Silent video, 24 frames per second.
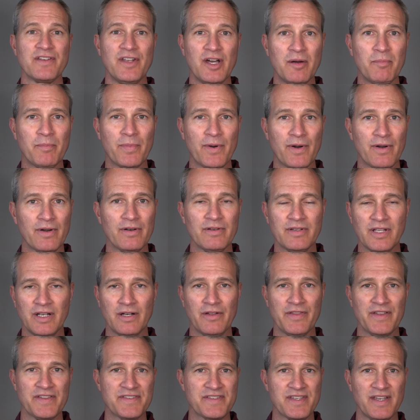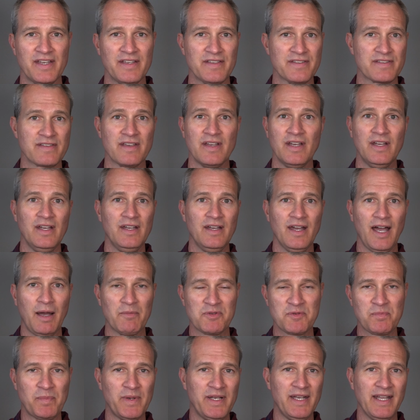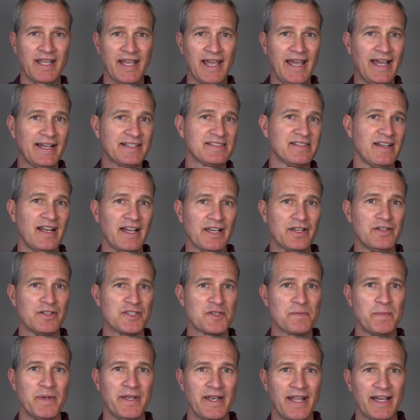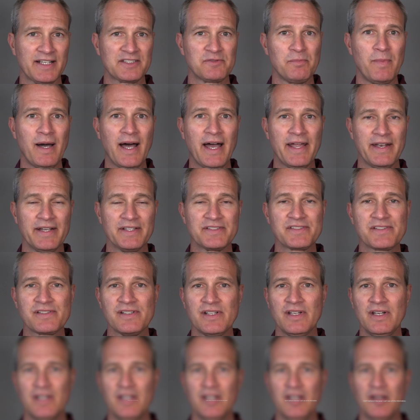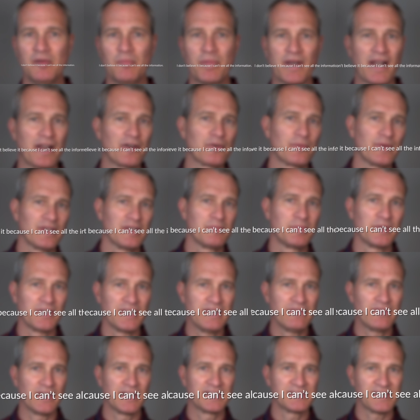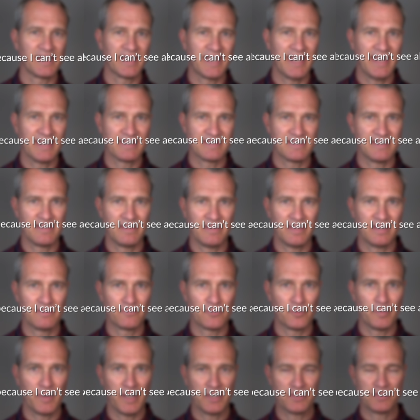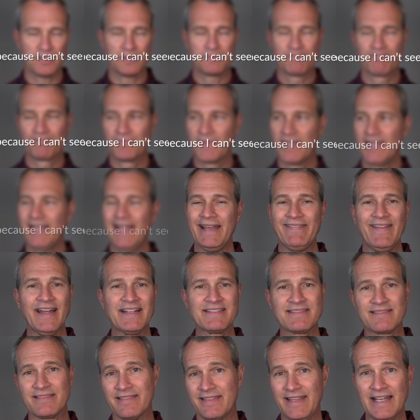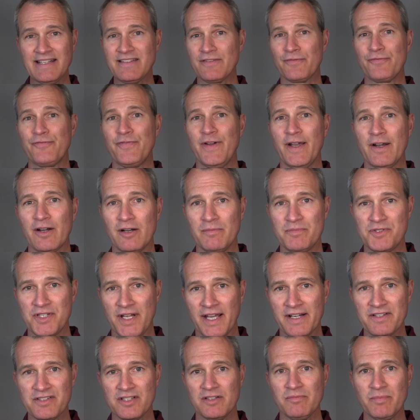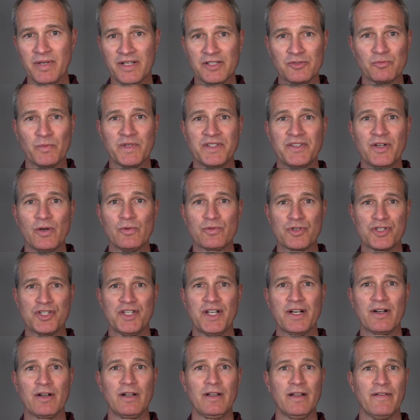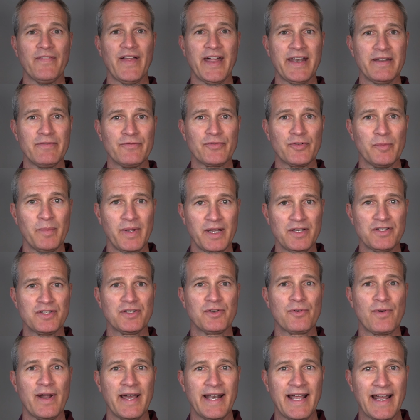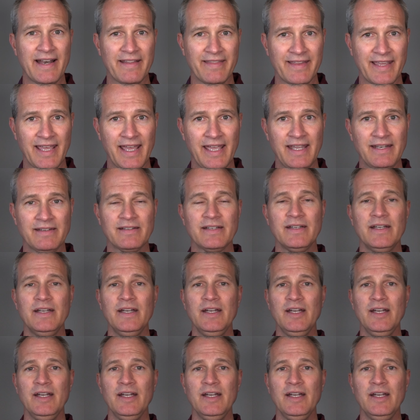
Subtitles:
number, that says I'm spending X and I could spend X minus, but I don't really believe it because I can't see the information. And that's a fair objection because we don't share all of that information right out of the gate.